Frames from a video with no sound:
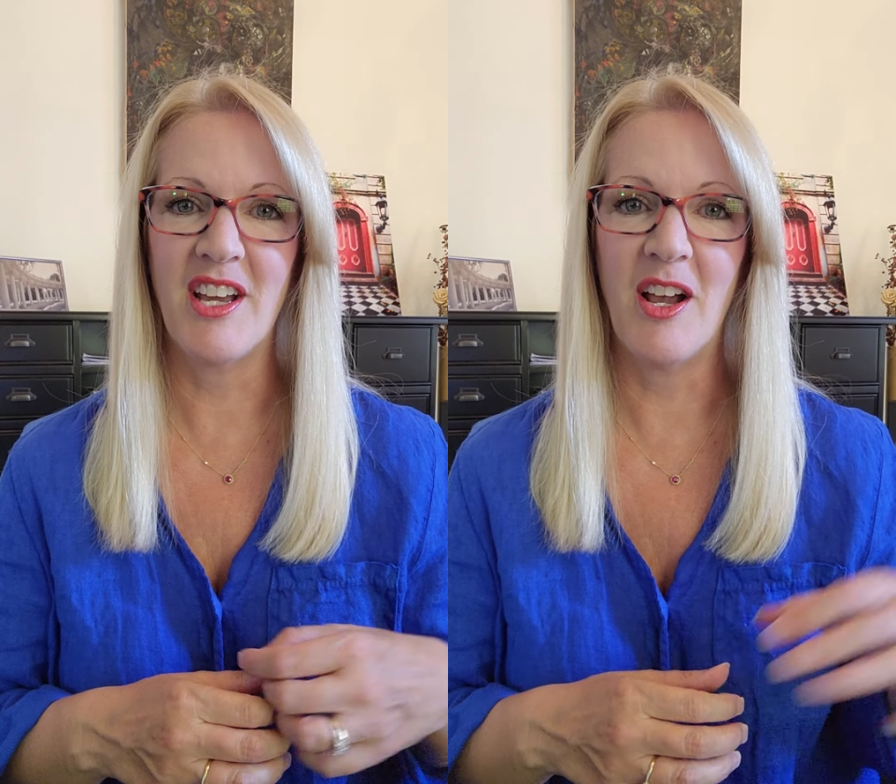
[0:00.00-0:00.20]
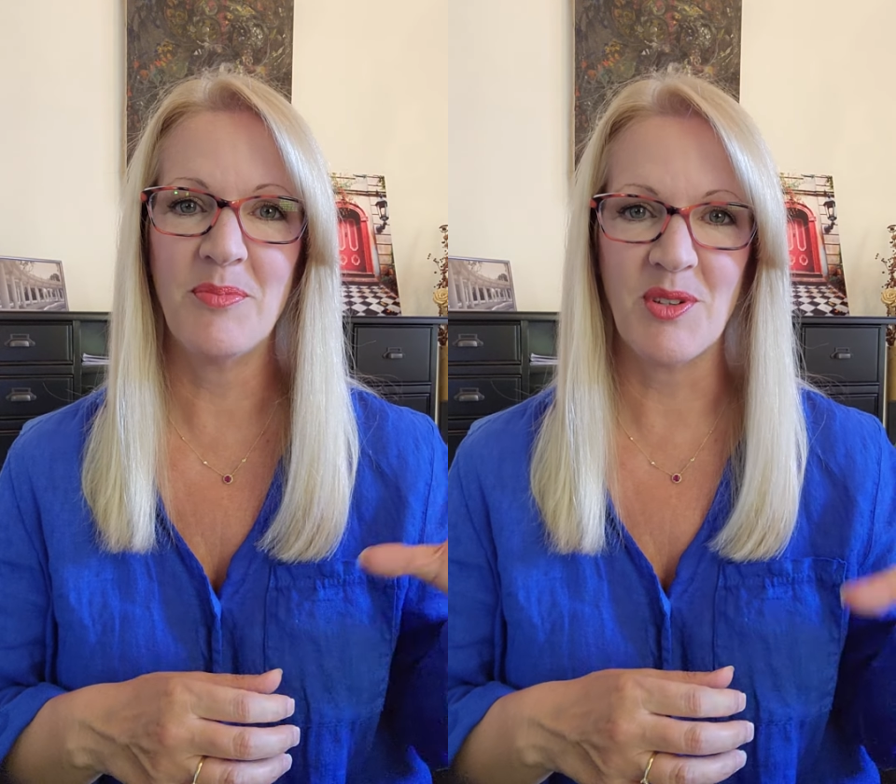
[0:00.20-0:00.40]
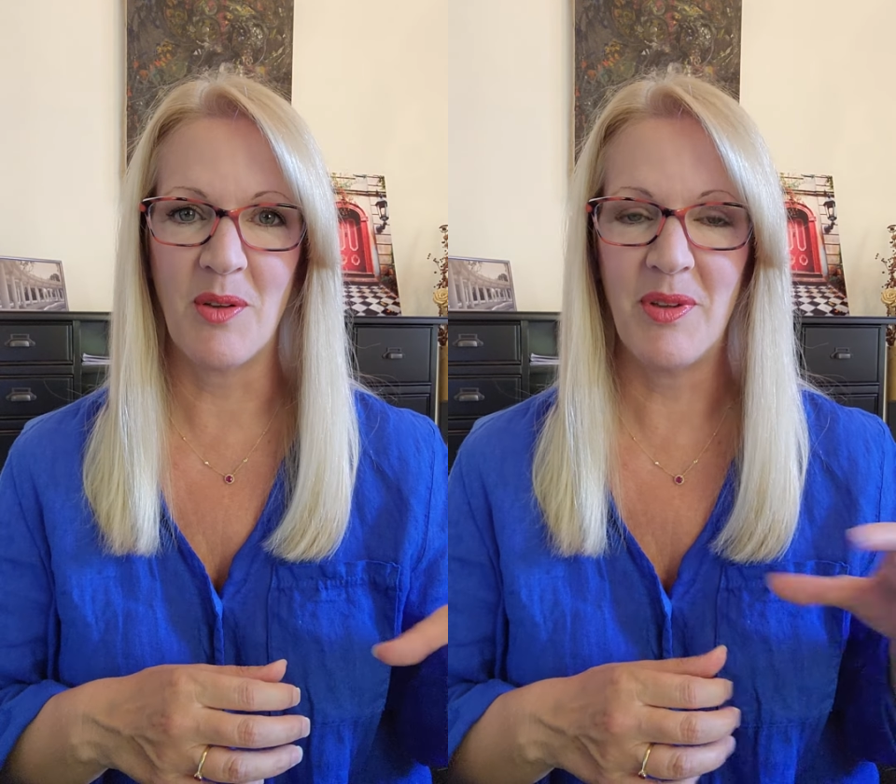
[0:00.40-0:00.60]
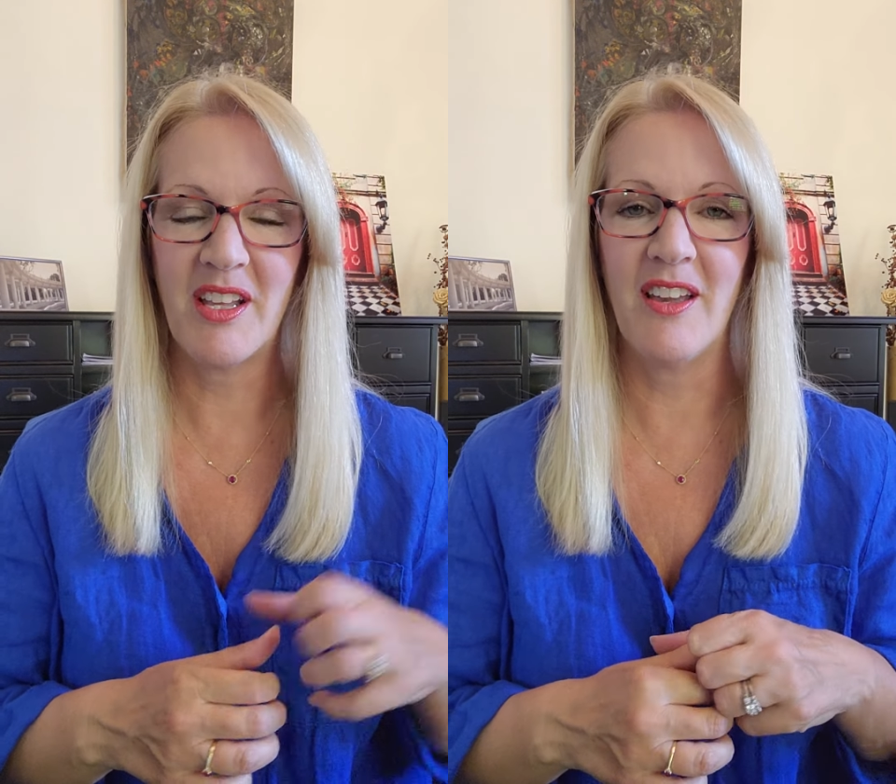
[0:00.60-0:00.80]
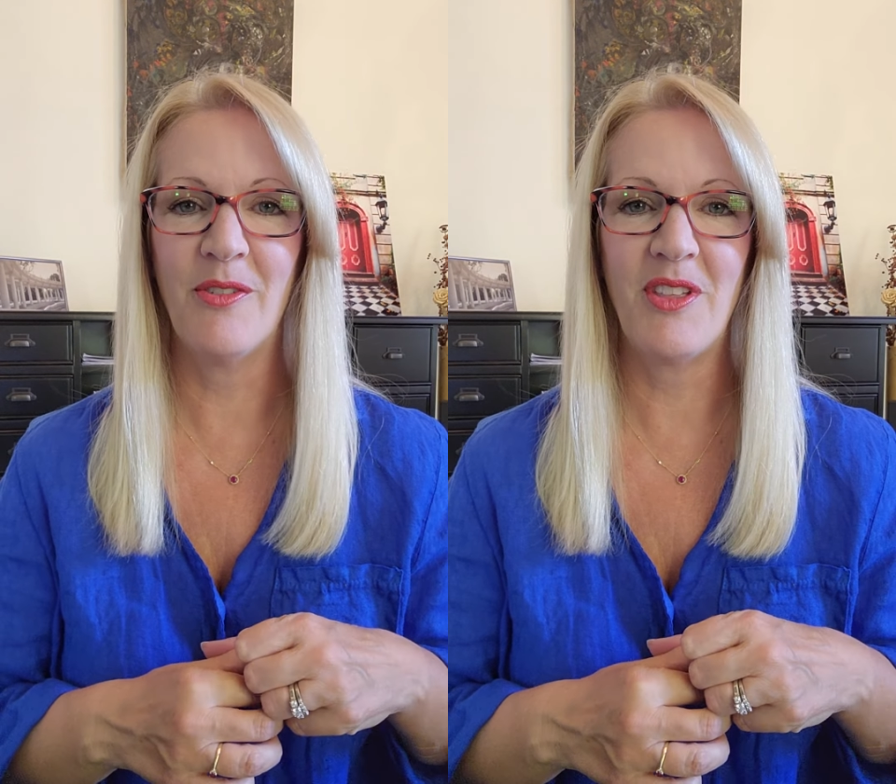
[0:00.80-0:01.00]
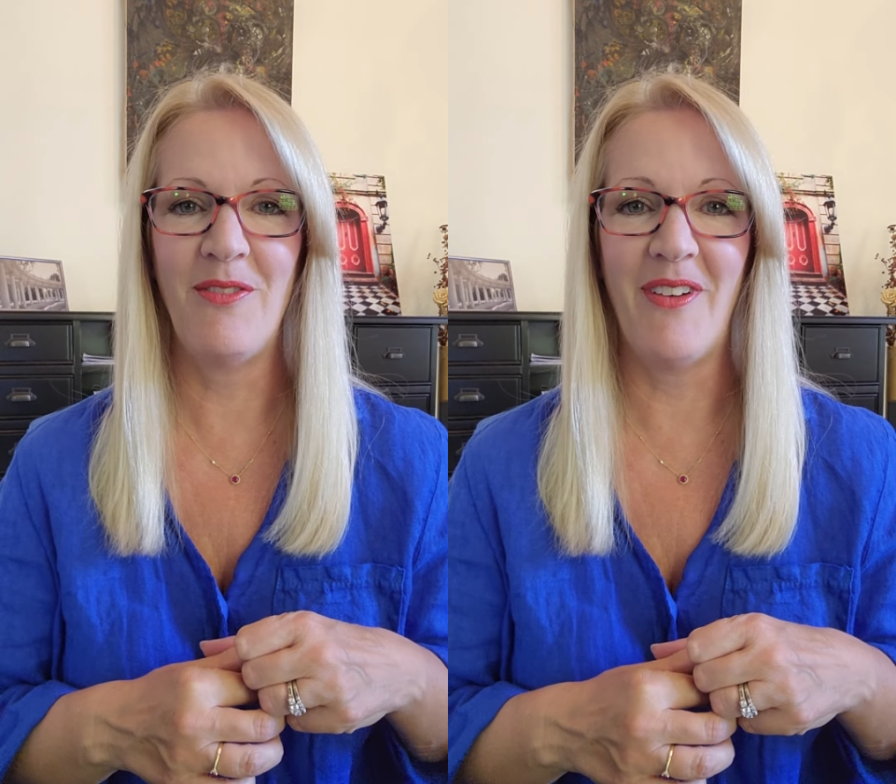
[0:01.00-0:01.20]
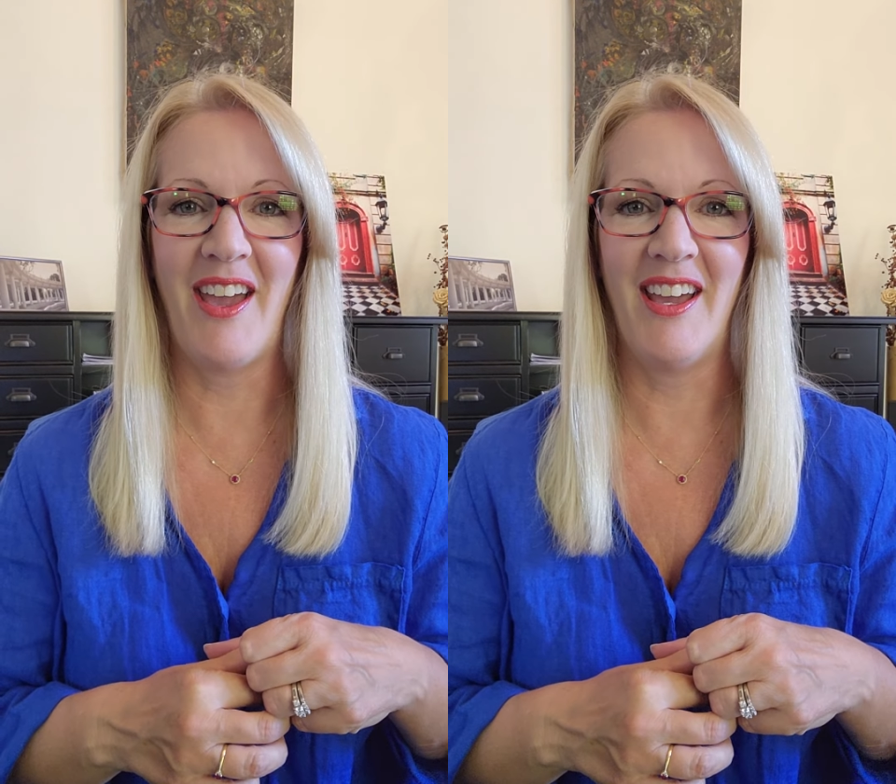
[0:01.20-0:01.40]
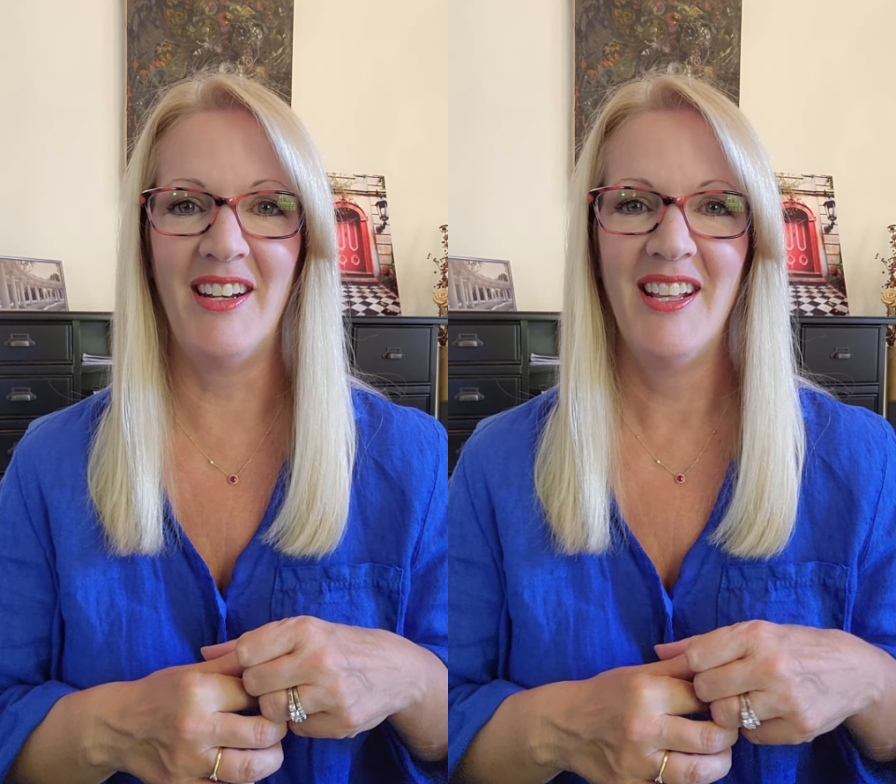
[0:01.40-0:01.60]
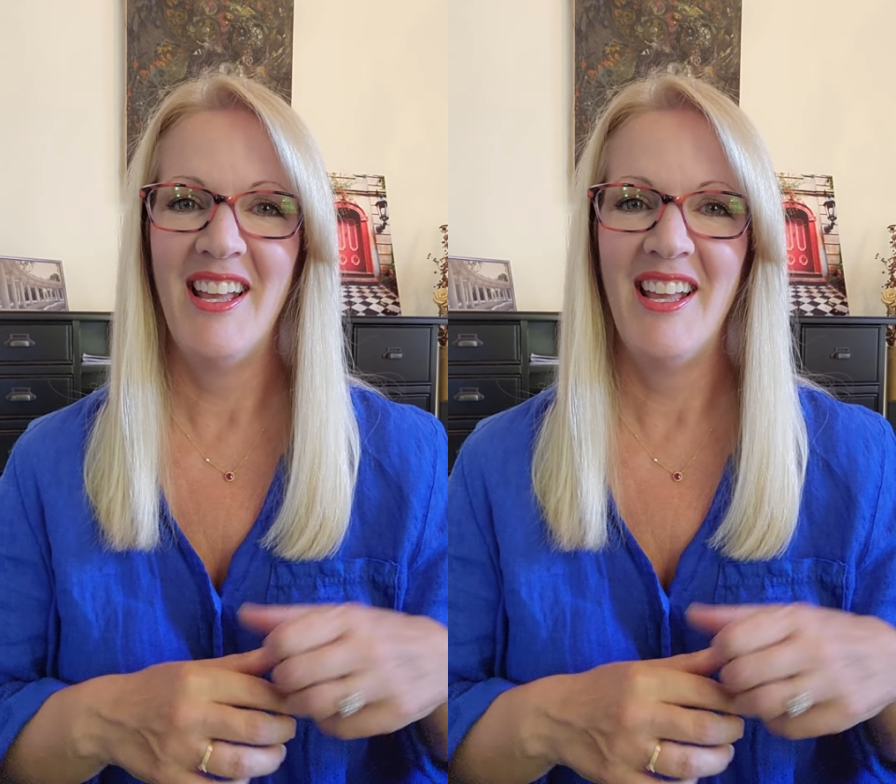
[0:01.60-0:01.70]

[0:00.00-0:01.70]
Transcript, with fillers: top, so I pick a healthy fat,